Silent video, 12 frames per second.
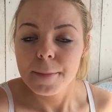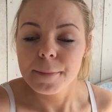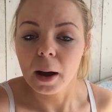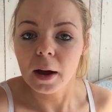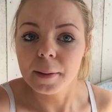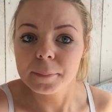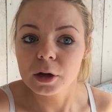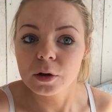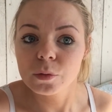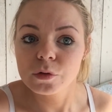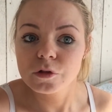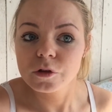But I'm going to
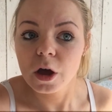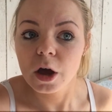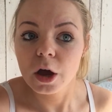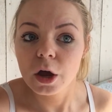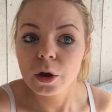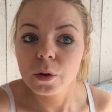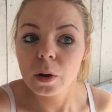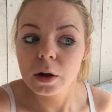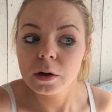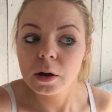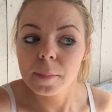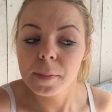also
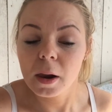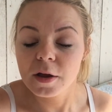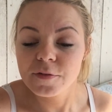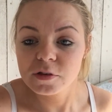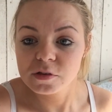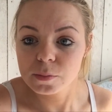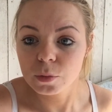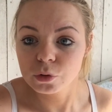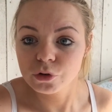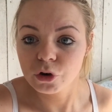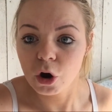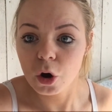apply for some more
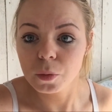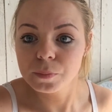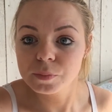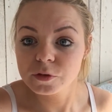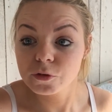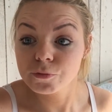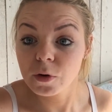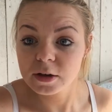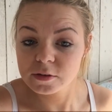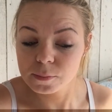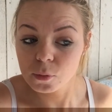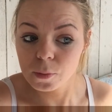jobs, write
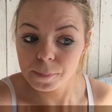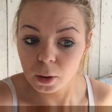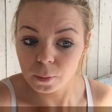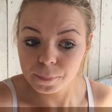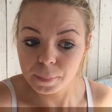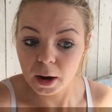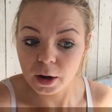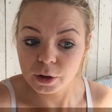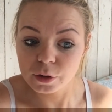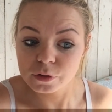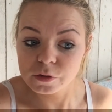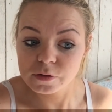some more blog
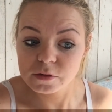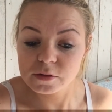posts,